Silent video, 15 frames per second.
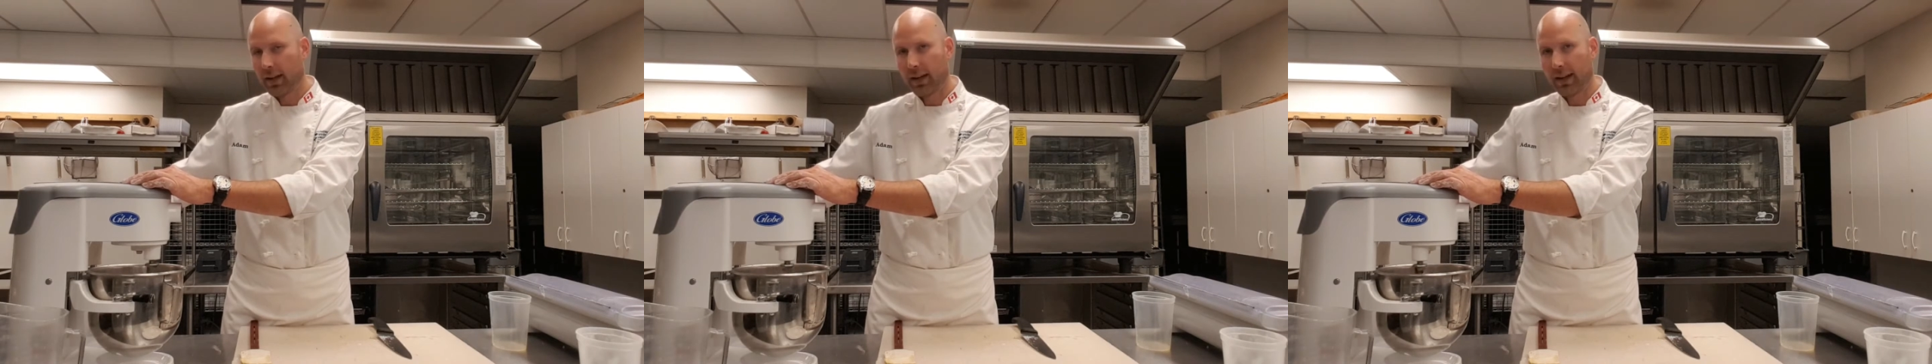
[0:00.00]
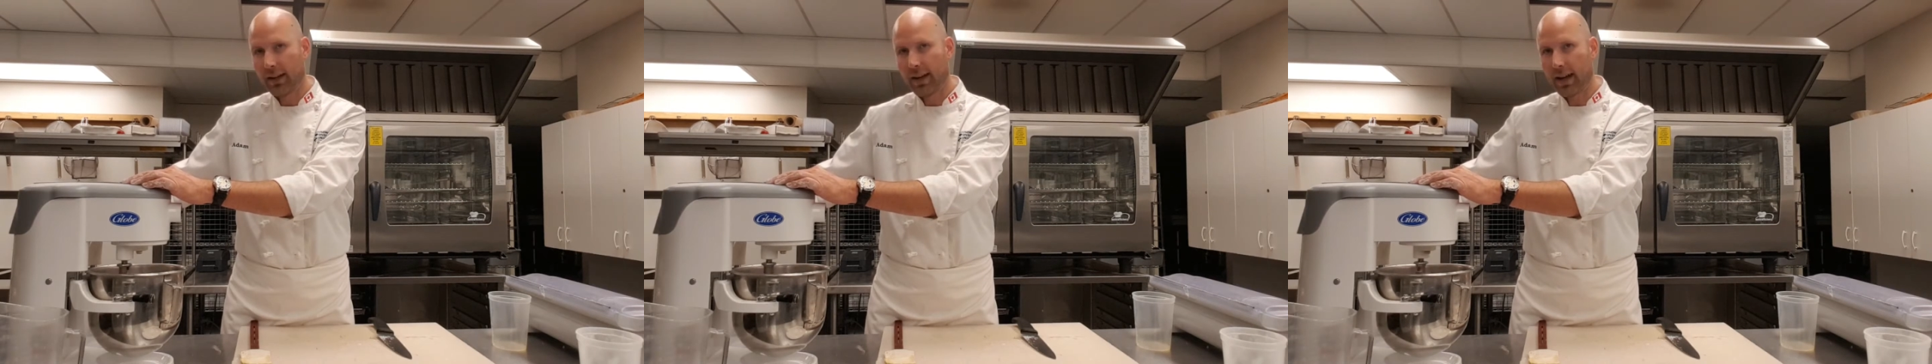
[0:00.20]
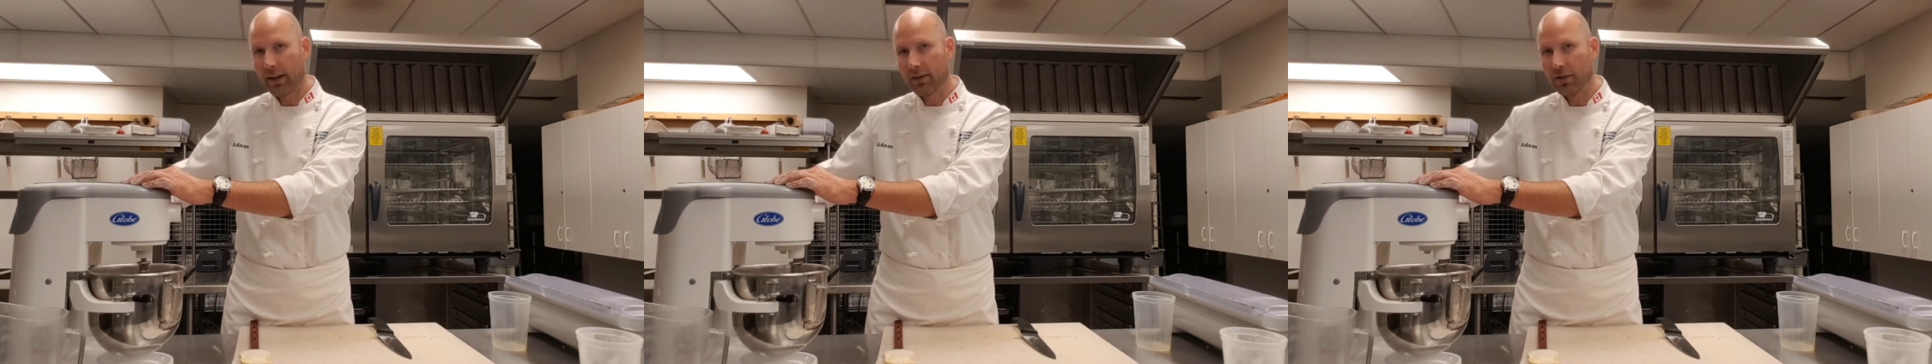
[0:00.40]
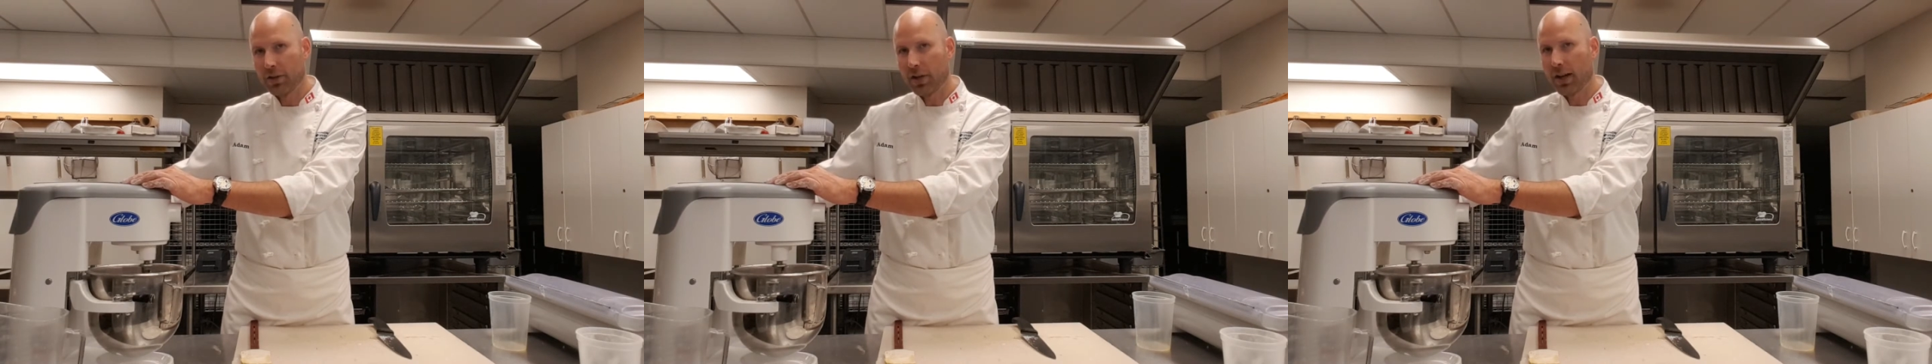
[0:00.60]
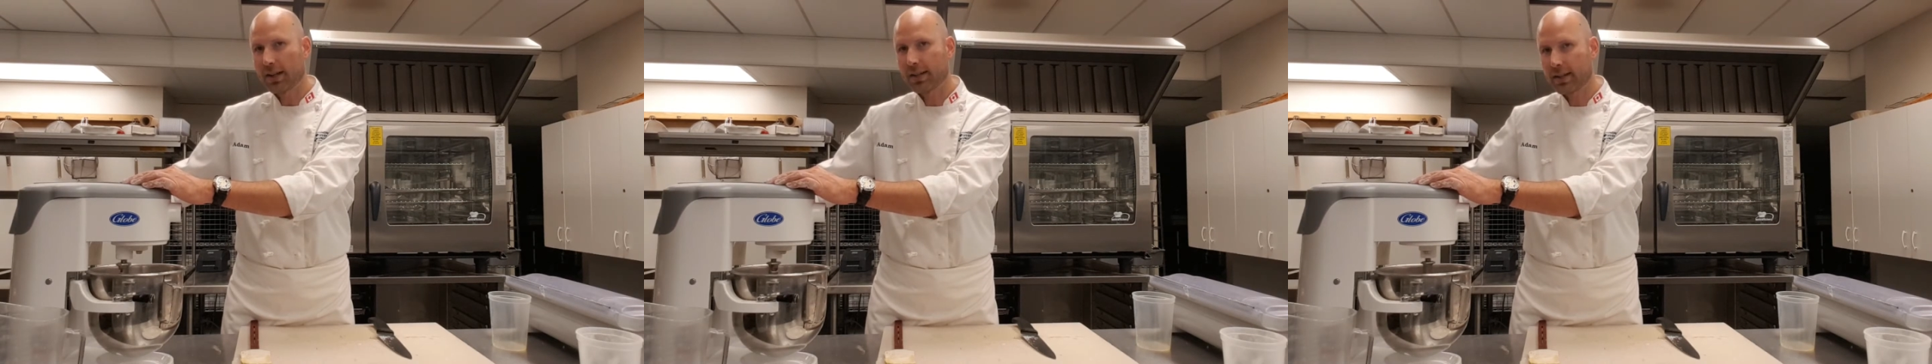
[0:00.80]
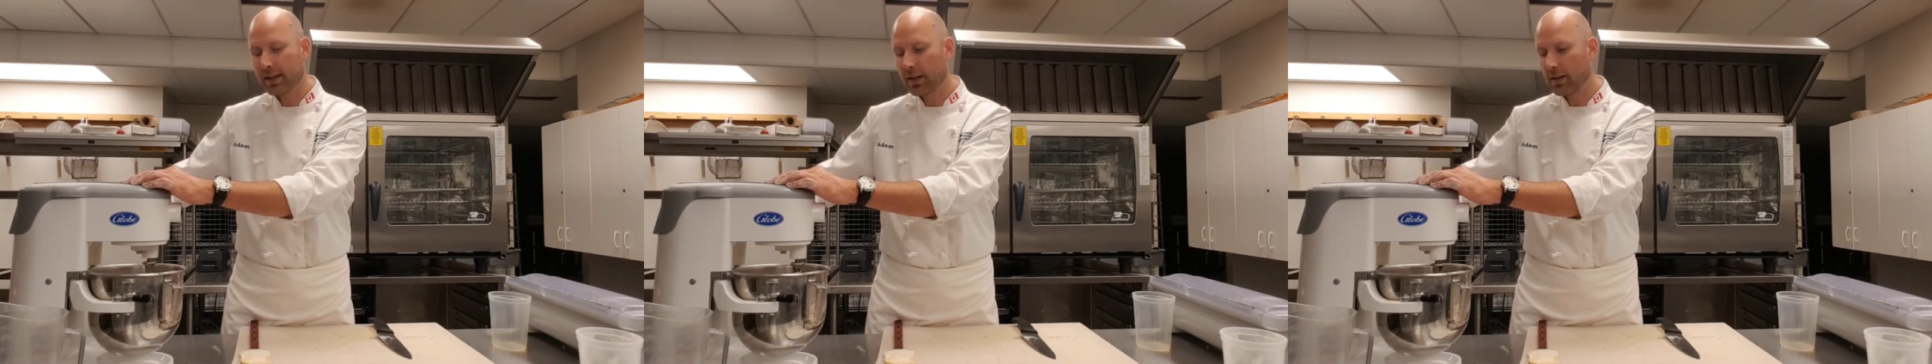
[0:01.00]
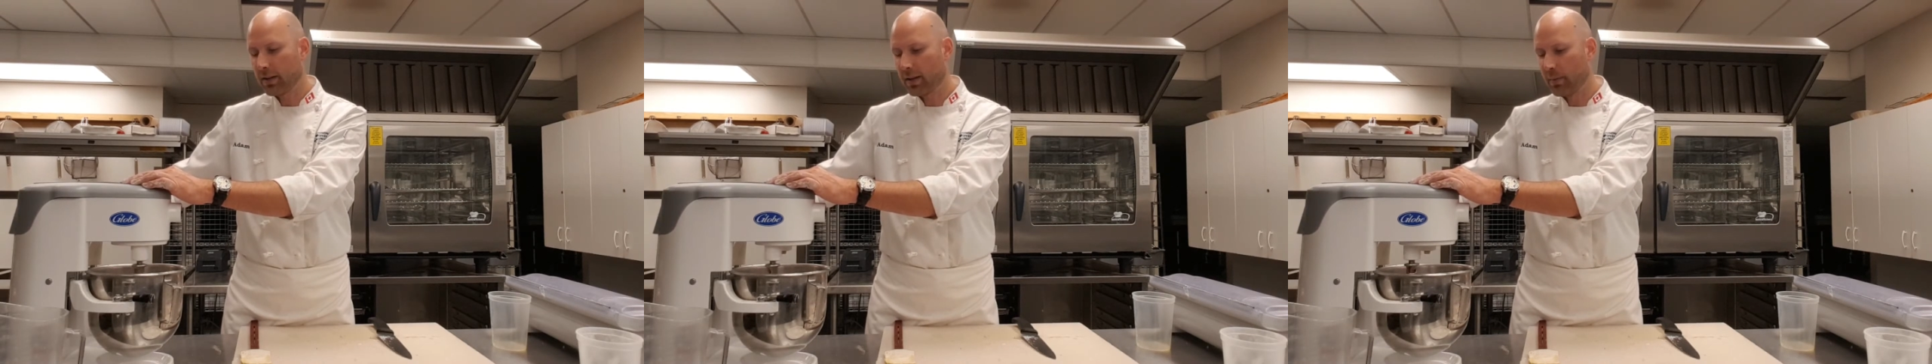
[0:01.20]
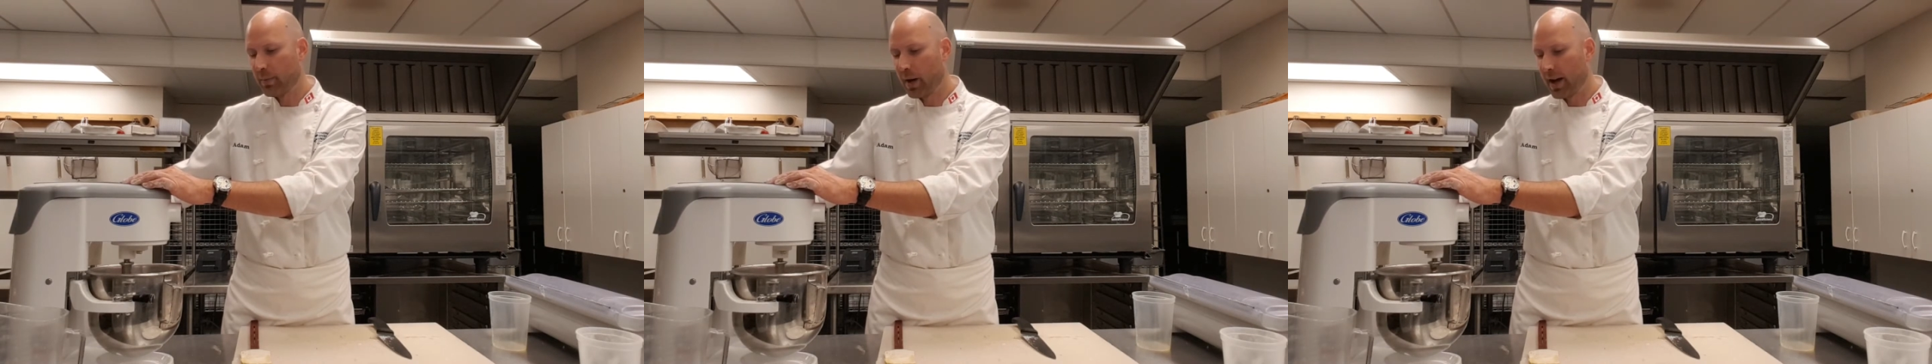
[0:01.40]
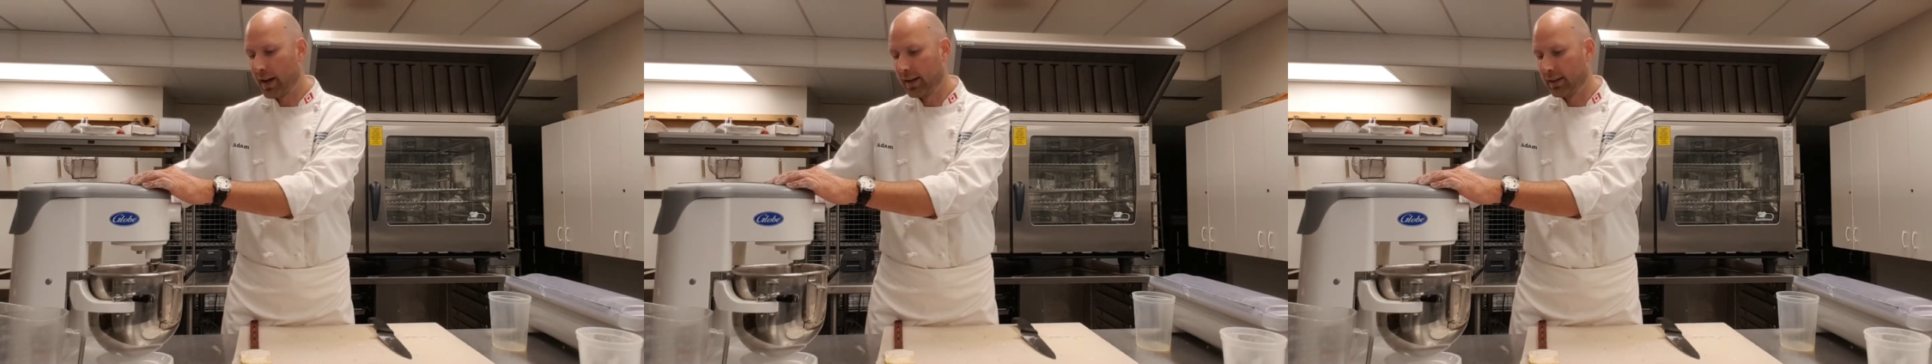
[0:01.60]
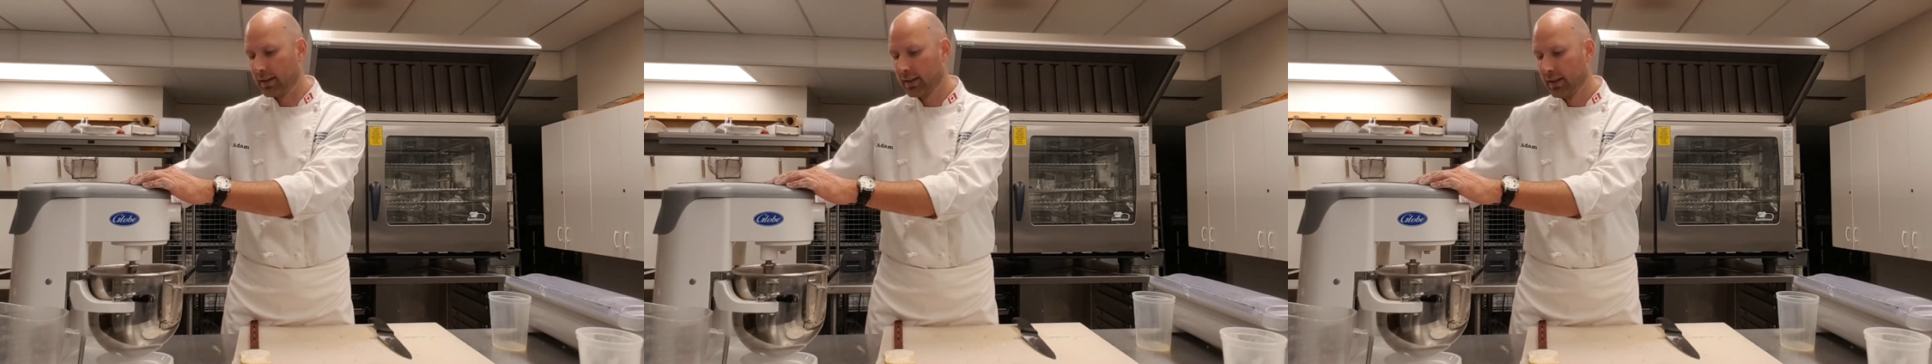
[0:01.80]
And now just help combine.